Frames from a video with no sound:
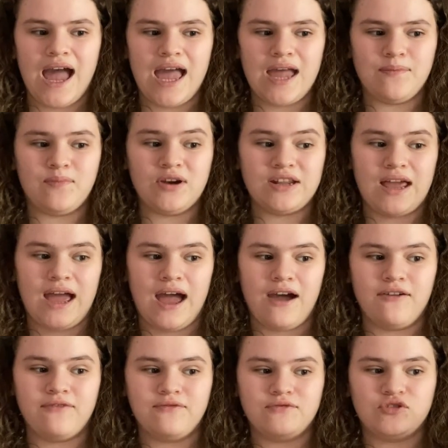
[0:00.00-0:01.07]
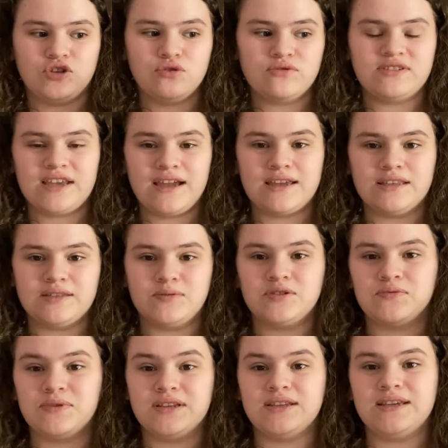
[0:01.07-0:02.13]
but have 2 seconds
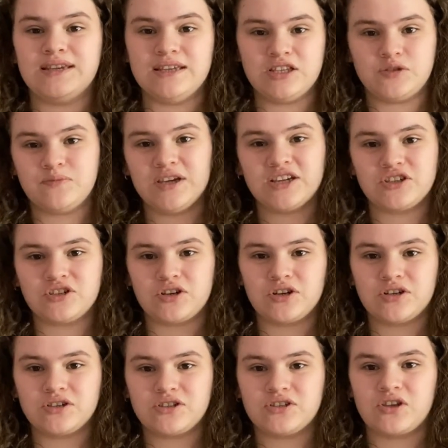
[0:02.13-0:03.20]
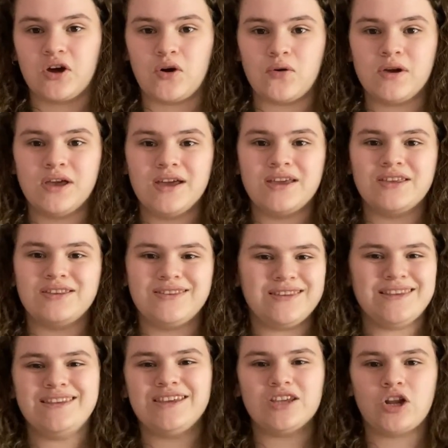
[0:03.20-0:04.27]
between each picture. So,
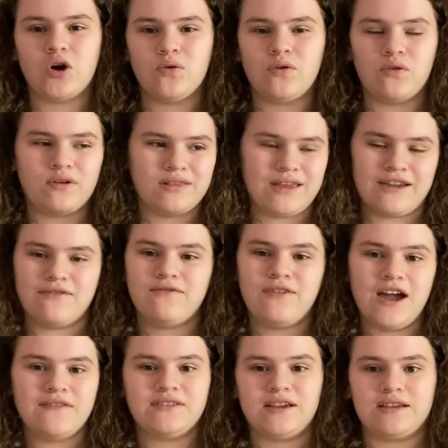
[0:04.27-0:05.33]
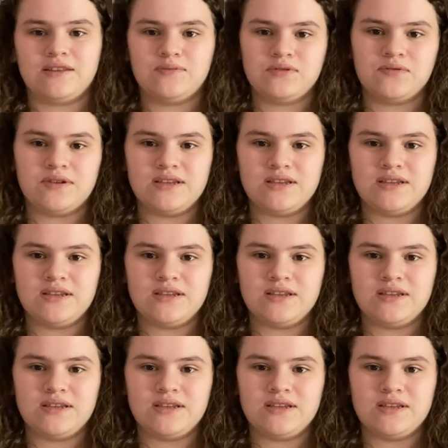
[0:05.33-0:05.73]
you know, or like 5 seconds between